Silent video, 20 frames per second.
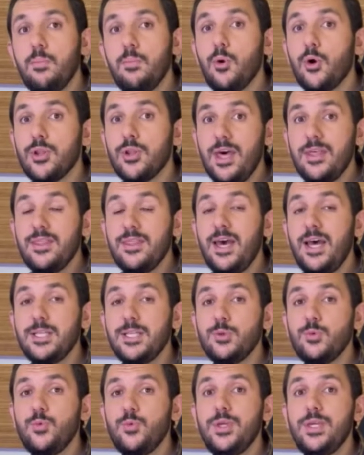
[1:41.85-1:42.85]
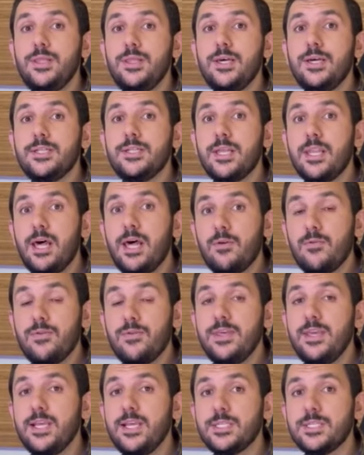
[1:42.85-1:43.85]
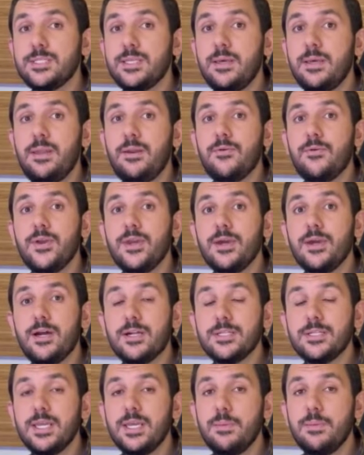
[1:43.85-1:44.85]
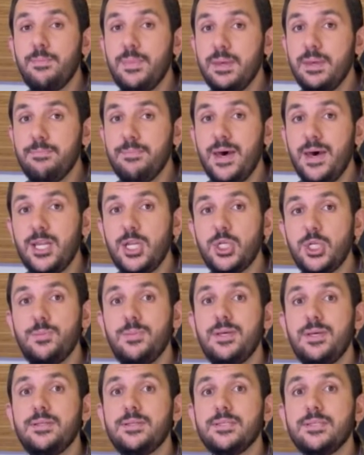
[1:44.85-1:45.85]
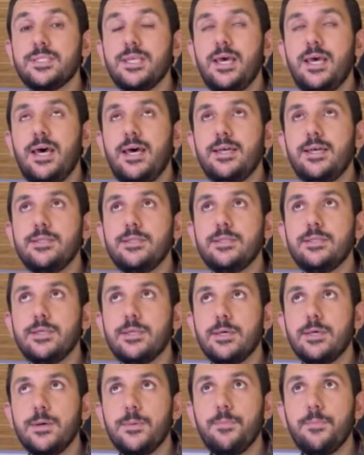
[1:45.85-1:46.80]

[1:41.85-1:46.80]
More than that, we learned a lot of things regarding BIM management and